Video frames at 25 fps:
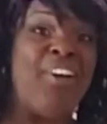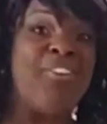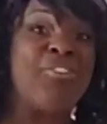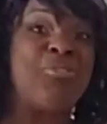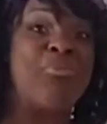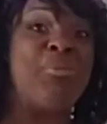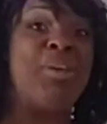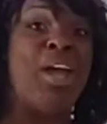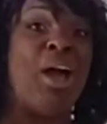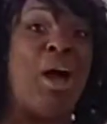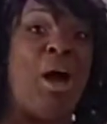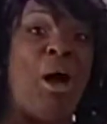
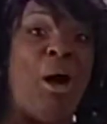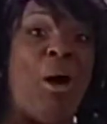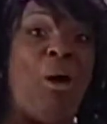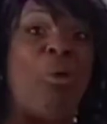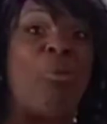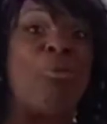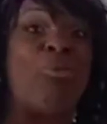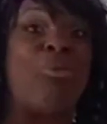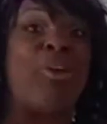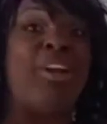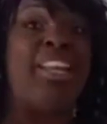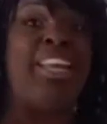we
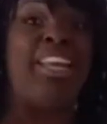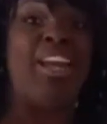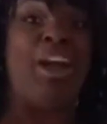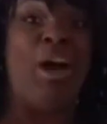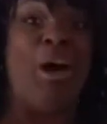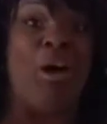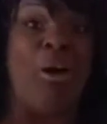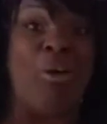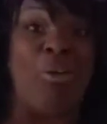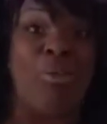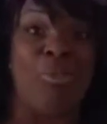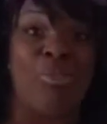
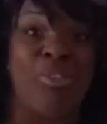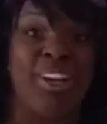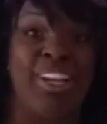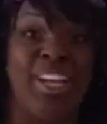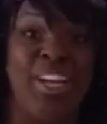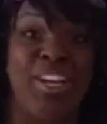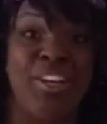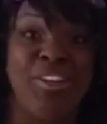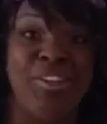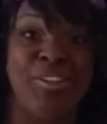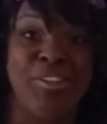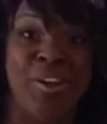
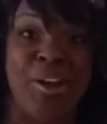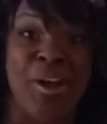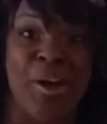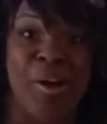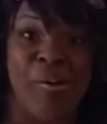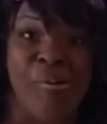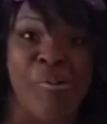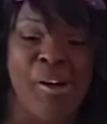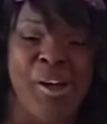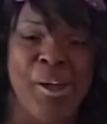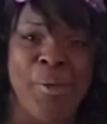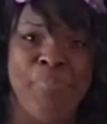already
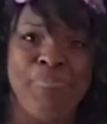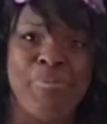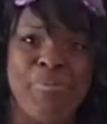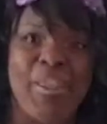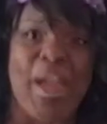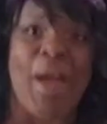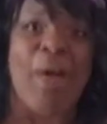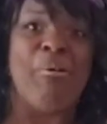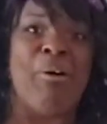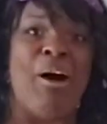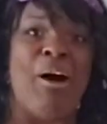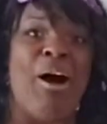know.
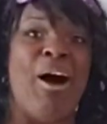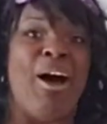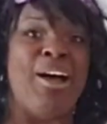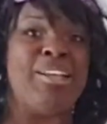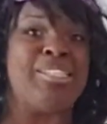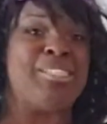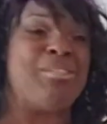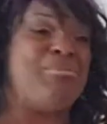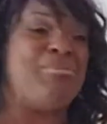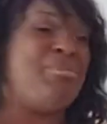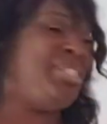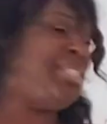How
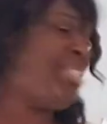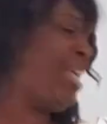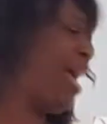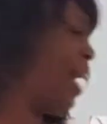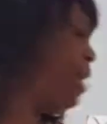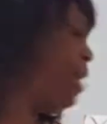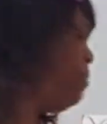awesome is that?